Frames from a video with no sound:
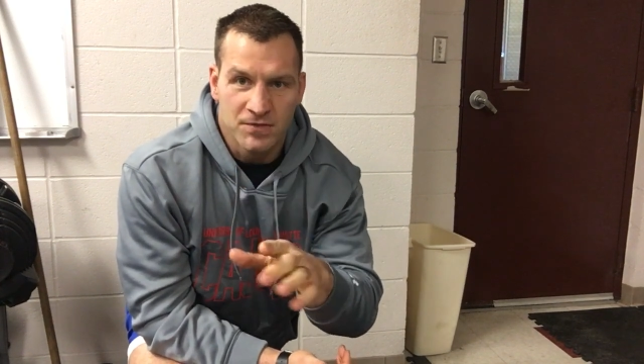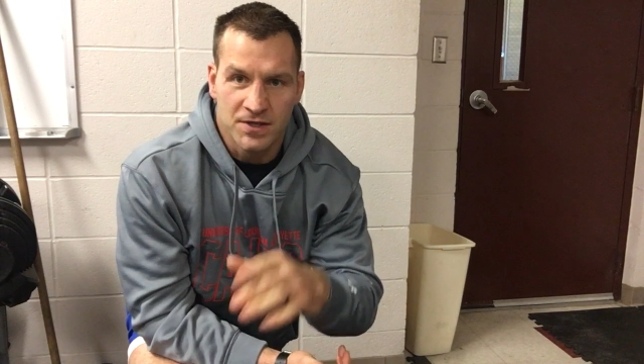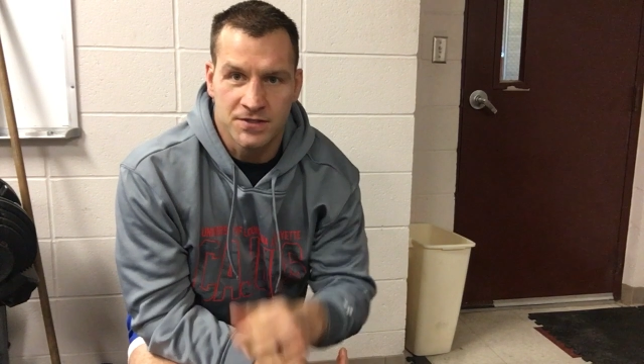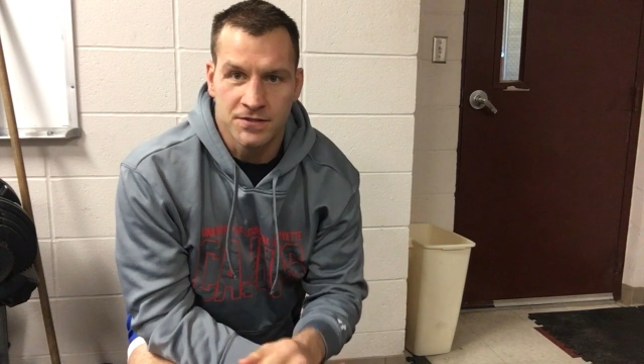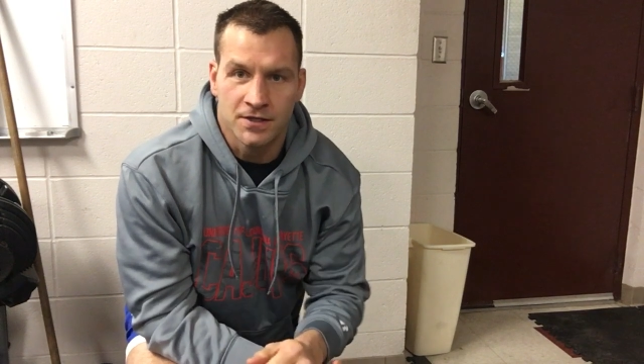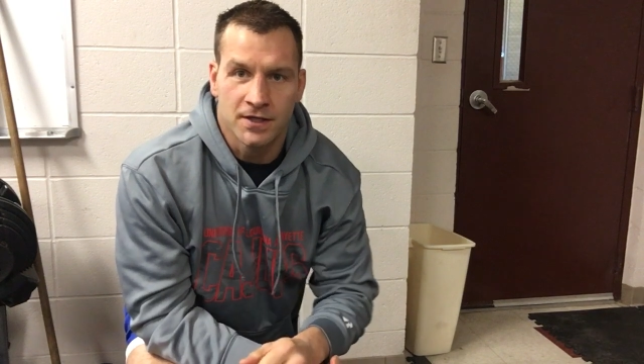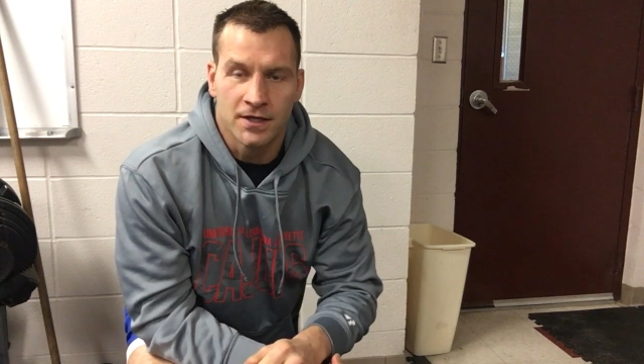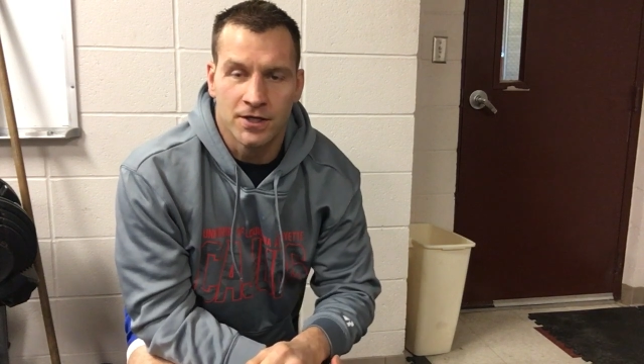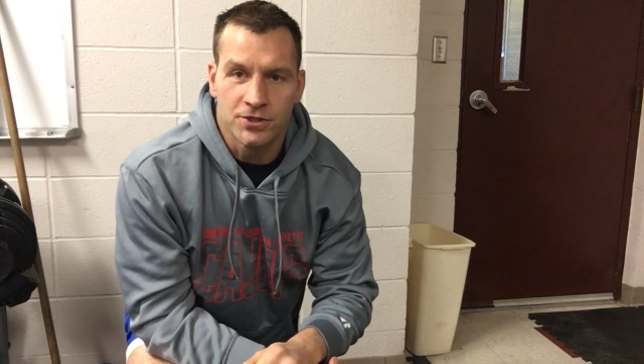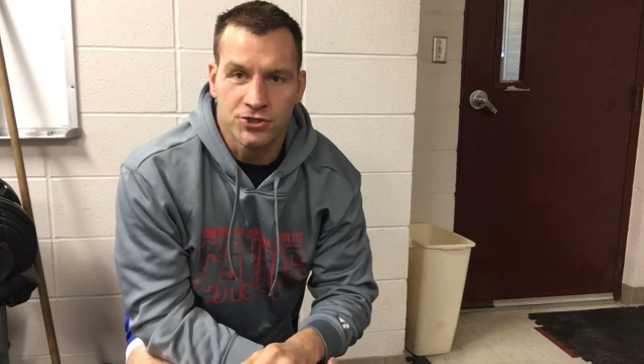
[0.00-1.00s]
this is
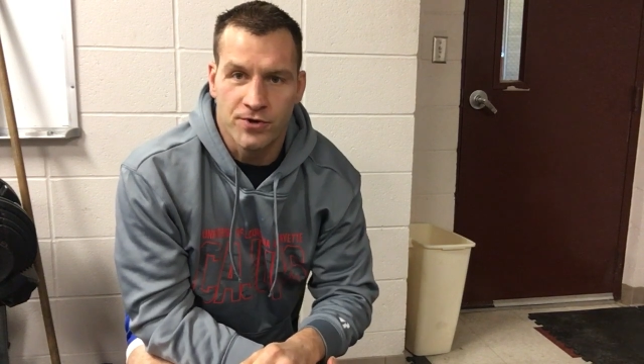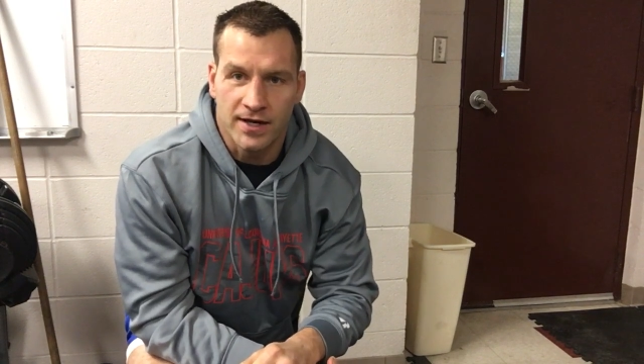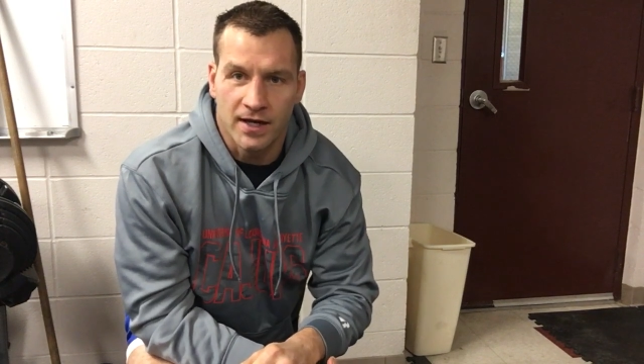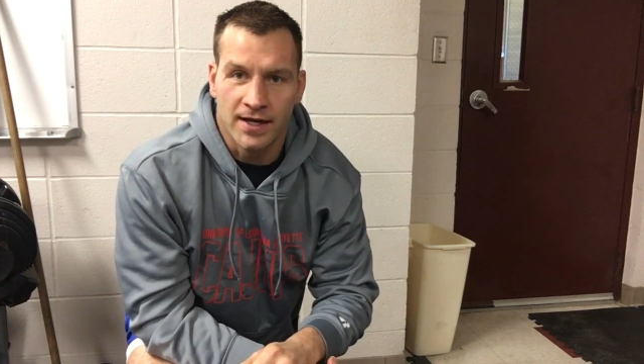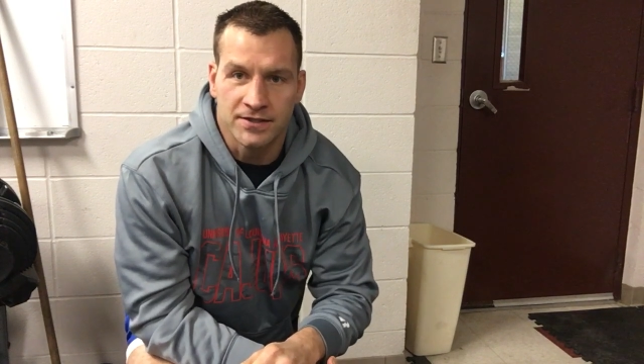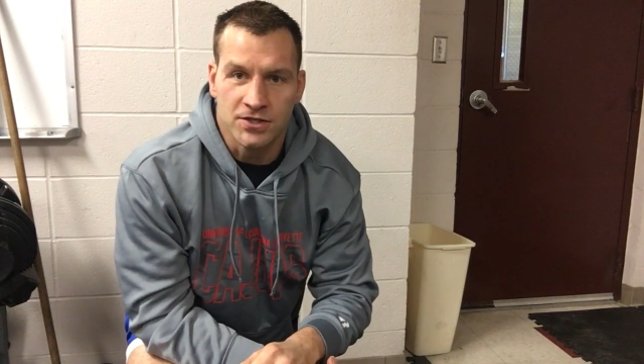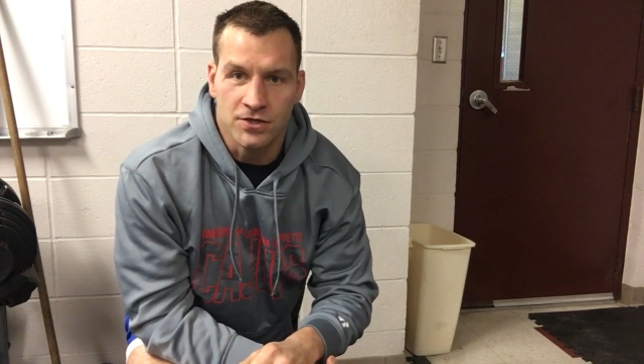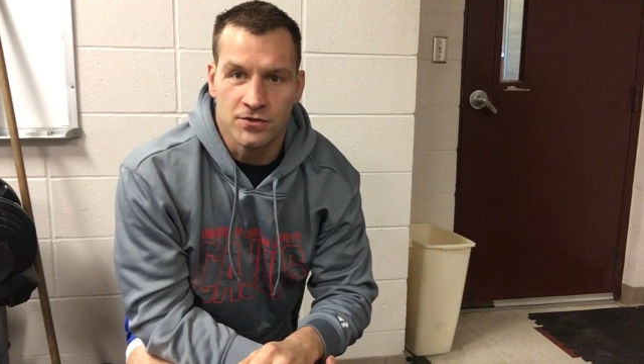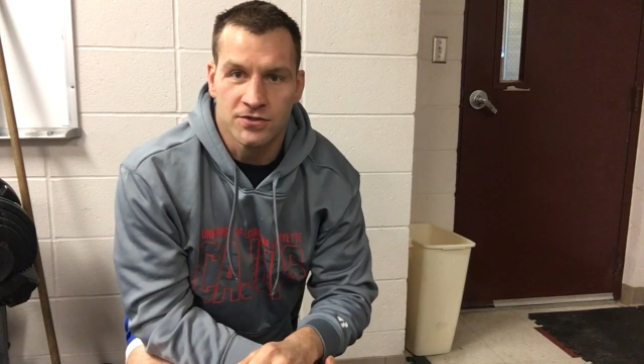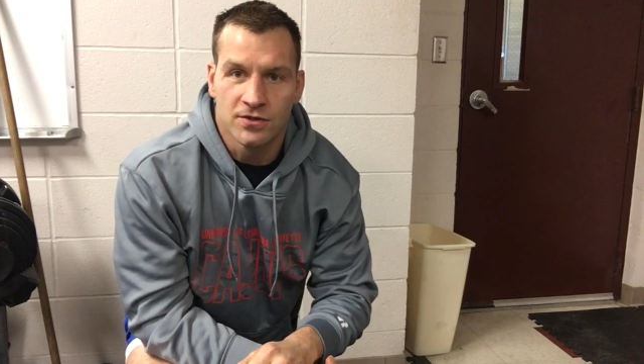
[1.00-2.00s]
a trick I like to
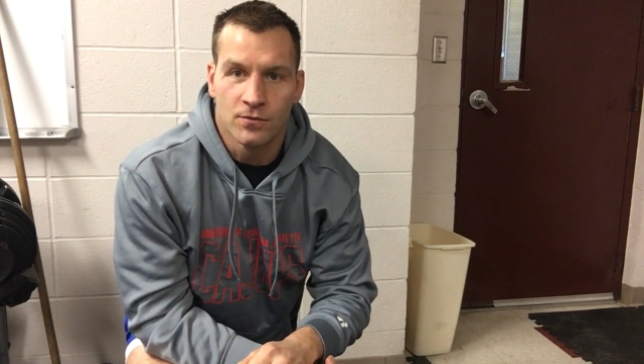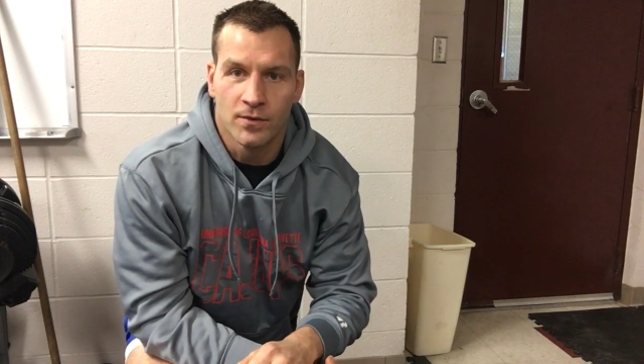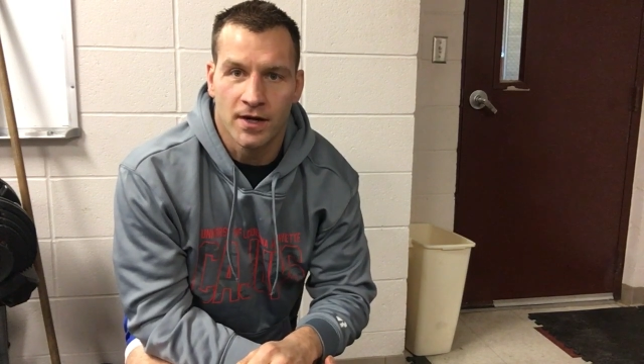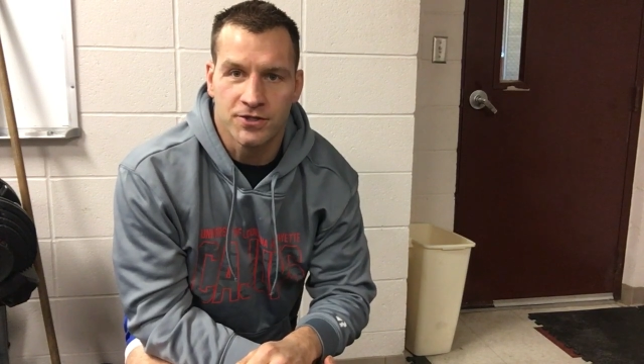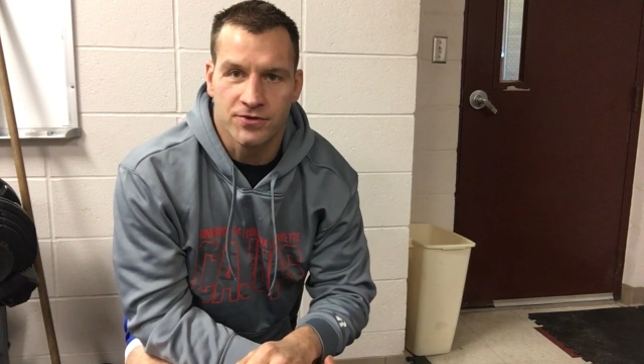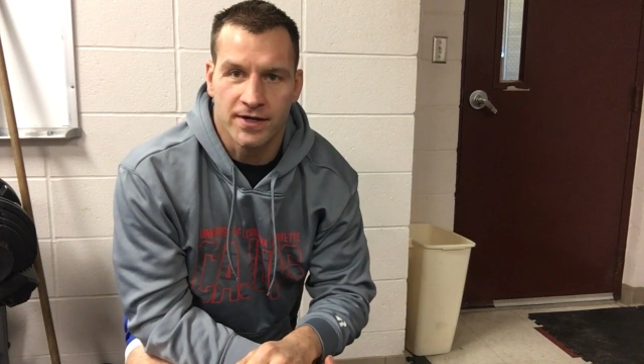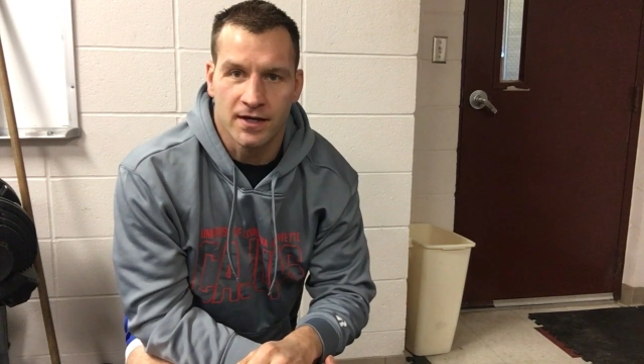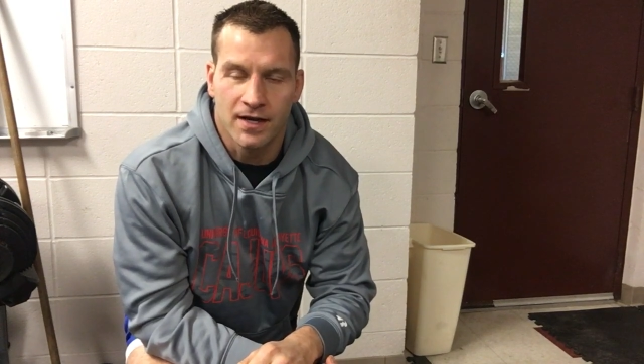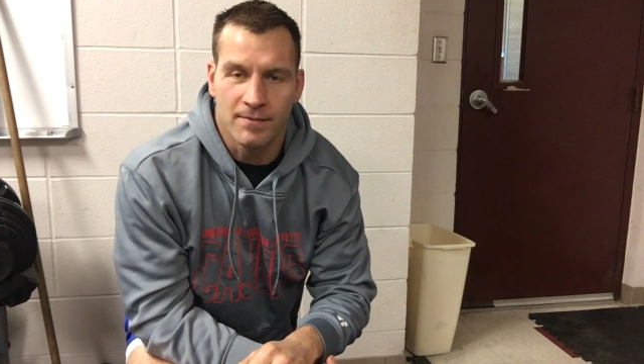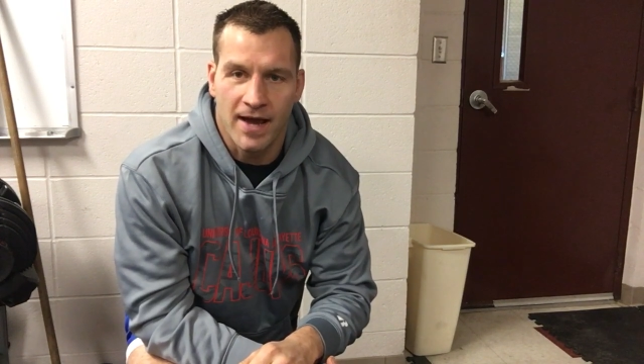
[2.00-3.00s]
use when I train a
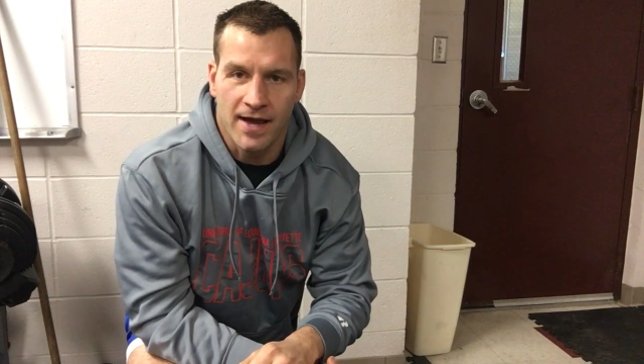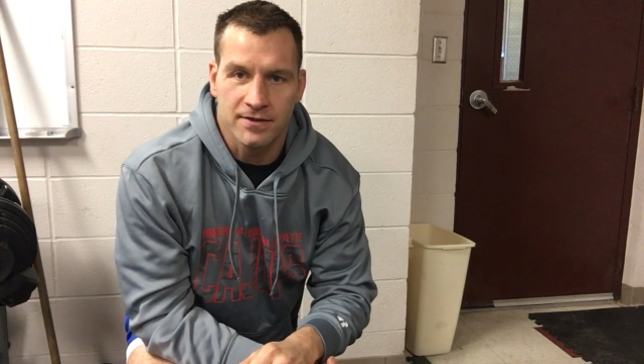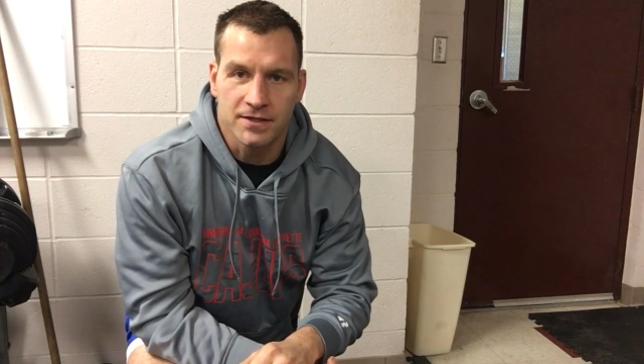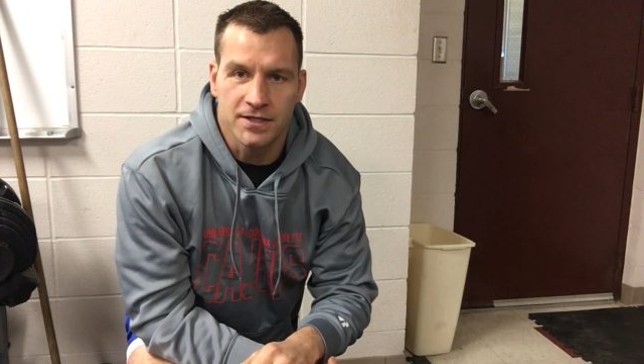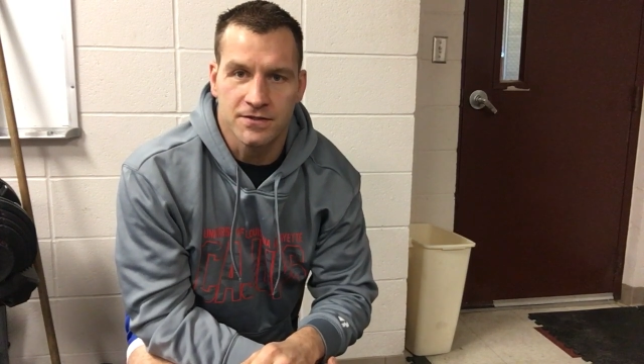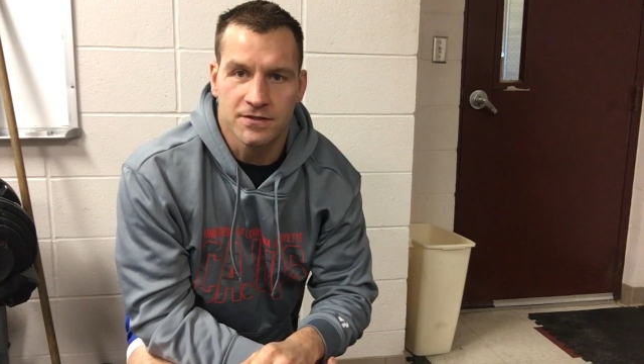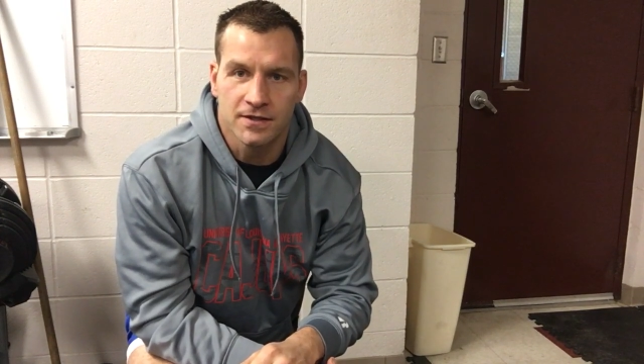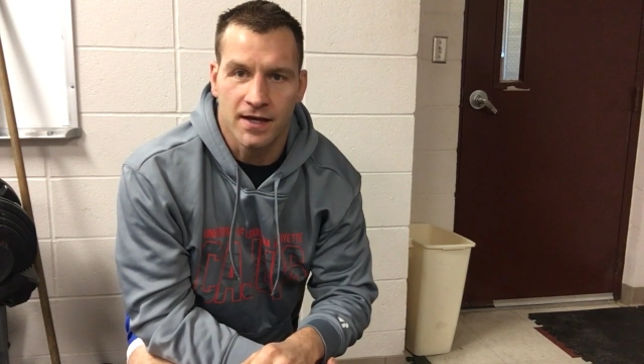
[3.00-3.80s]
lot of my athletes